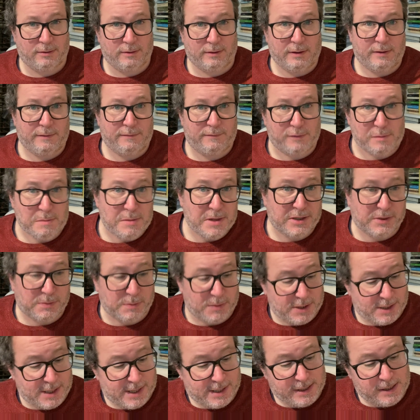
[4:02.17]
from this
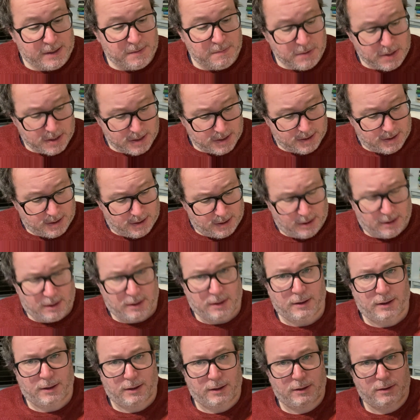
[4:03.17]
millennium,
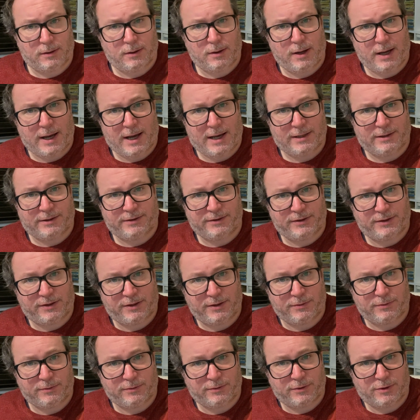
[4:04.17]
Alan
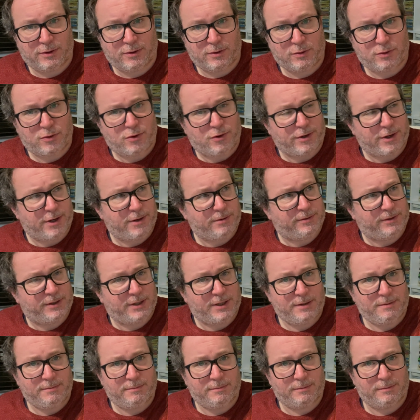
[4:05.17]
Steele's
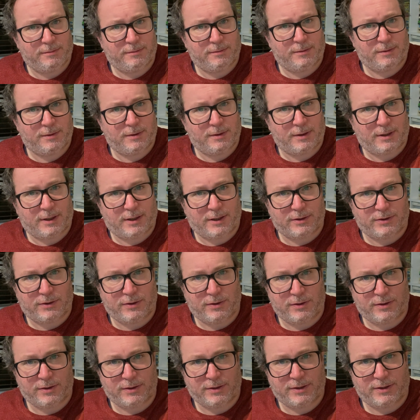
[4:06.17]
Coyote, as you
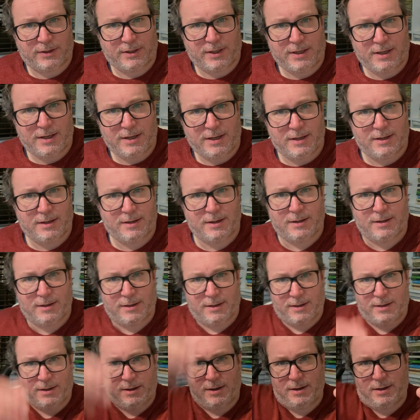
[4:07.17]
can see,
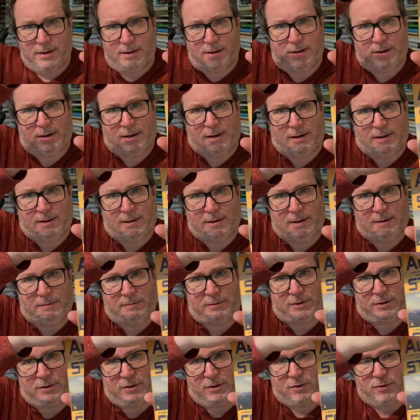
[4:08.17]

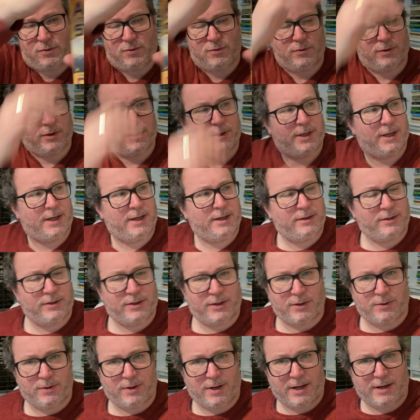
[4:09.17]
clipped at the corner there,
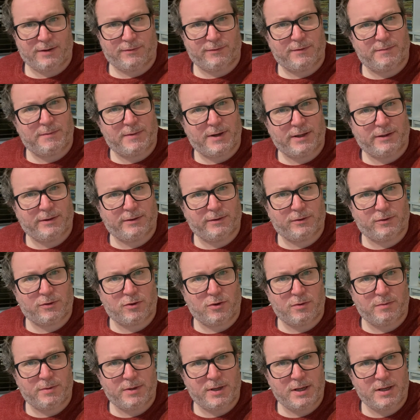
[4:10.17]
so a remaindered
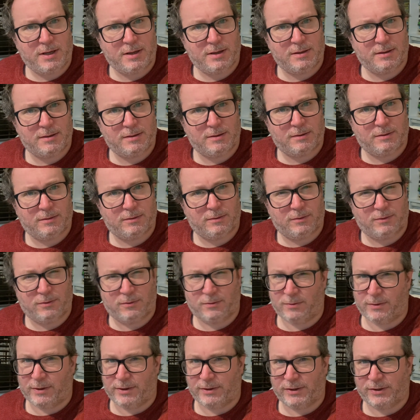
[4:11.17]
copy,
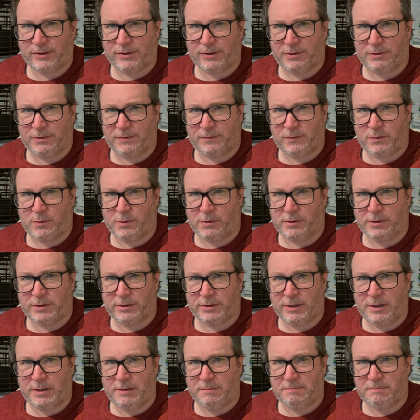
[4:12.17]
always a sign of
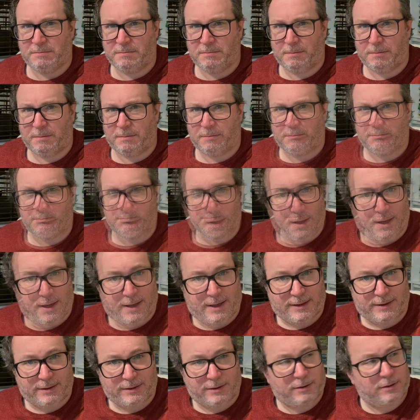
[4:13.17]
quality,
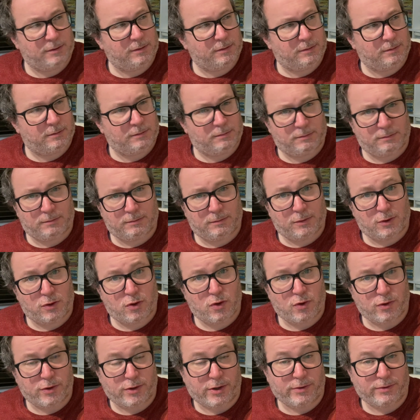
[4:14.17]
and
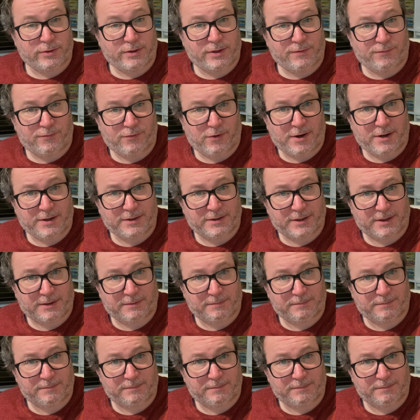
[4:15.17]
Coyote Rising.